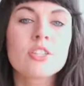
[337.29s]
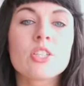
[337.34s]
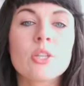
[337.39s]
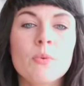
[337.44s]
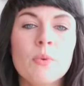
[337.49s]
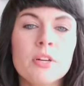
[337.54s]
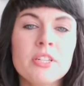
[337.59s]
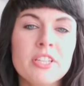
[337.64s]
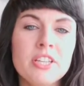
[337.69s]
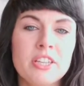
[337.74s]
So
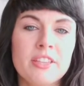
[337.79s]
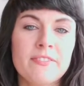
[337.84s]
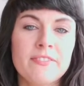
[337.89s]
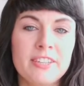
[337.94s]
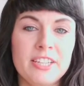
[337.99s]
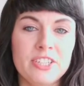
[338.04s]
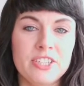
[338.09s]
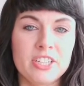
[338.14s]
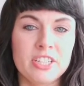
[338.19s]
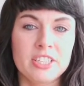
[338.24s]
what other
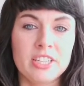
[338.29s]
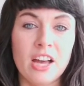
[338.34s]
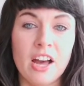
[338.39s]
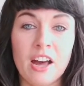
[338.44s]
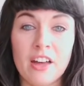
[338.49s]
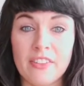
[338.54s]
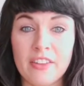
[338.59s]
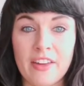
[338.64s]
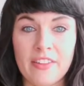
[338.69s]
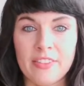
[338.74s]
features
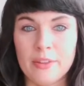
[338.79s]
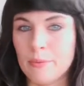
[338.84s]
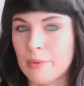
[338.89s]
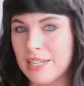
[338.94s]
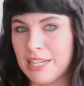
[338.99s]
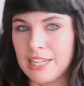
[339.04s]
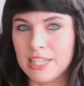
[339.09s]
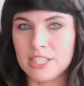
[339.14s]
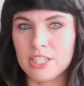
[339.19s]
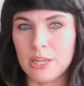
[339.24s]
are there that we
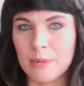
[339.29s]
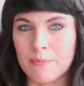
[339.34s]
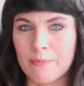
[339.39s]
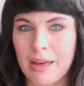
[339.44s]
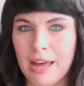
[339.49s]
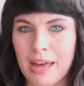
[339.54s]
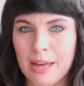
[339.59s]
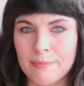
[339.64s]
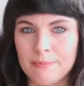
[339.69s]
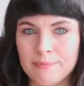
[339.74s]
need to
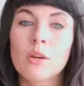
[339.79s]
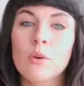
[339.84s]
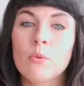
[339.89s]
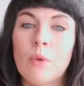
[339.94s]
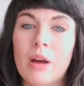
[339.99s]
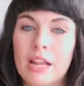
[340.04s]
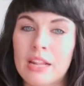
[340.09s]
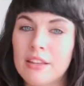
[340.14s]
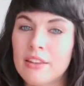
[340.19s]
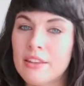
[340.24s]
compare?
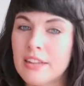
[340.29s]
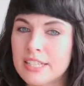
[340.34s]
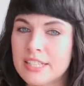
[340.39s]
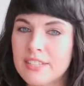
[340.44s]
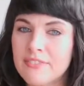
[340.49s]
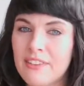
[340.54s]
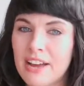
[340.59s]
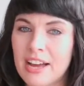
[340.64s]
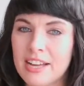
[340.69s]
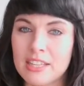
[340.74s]
Well, there's
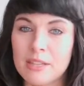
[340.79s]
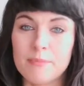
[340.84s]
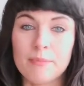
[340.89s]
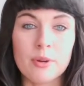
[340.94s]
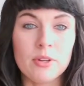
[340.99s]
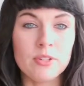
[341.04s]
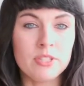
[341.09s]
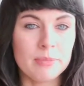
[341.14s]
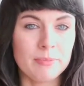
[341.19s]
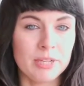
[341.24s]
the fact that
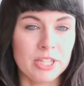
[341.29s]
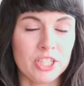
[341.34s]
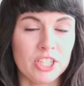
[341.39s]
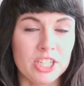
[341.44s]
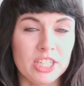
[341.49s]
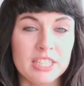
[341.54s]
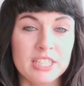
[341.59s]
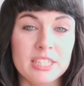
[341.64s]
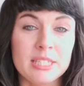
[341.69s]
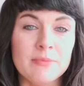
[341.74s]
both
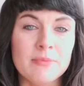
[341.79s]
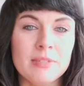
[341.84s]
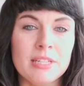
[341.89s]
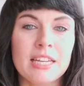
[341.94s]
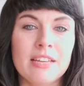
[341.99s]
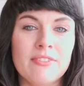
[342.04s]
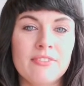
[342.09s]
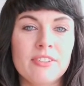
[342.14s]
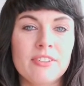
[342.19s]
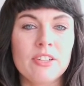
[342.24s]
species seem to
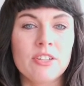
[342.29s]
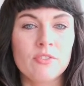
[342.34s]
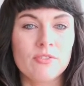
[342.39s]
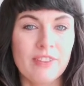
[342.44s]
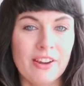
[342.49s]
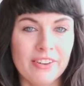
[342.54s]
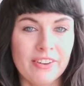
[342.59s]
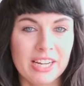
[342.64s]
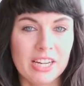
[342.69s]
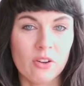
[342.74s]
live for
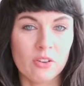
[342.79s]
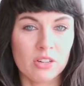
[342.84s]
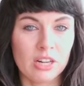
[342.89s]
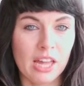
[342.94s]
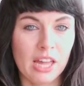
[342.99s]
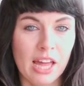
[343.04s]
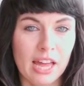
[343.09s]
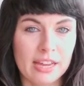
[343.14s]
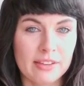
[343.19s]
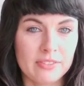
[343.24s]
very long
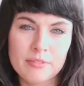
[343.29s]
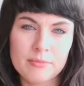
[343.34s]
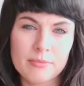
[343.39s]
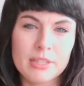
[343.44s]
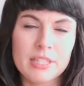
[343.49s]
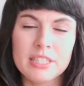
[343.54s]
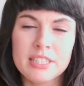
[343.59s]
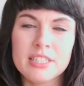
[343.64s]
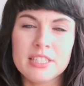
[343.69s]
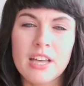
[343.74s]
lives, but
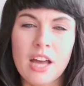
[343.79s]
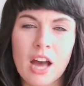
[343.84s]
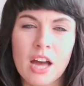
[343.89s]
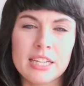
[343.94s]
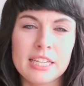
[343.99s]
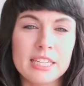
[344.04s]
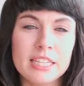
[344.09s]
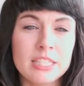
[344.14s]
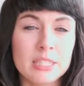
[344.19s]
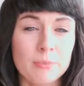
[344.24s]
this is
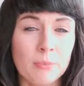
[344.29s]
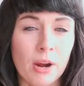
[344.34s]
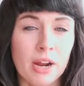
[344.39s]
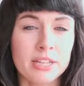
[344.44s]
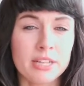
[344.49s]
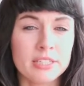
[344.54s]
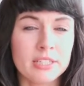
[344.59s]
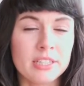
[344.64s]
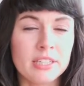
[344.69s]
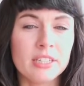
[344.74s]
hardly
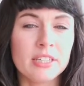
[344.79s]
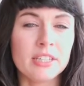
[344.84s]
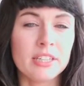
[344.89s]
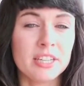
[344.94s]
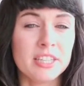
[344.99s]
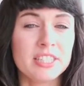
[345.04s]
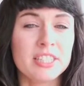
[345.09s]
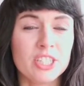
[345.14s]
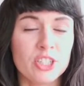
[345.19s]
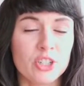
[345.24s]
surprising
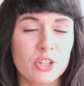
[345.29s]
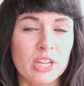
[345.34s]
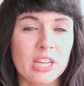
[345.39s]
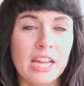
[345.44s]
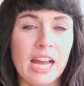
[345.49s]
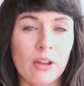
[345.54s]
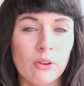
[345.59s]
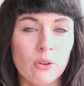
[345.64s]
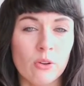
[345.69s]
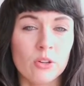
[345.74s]
considering
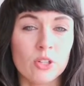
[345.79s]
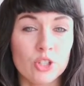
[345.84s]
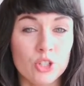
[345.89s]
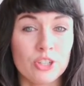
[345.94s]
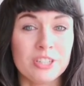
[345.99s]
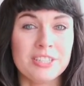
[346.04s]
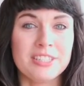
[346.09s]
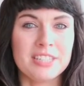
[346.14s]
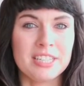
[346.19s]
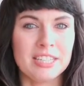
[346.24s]
how long
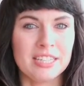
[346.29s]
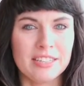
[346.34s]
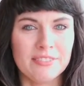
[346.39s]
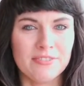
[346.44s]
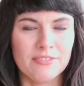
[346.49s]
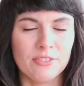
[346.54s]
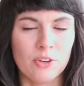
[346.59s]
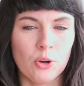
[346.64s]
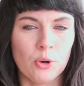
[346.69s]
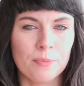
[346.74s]
trees can live
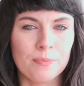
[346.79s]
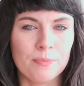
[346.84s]
for.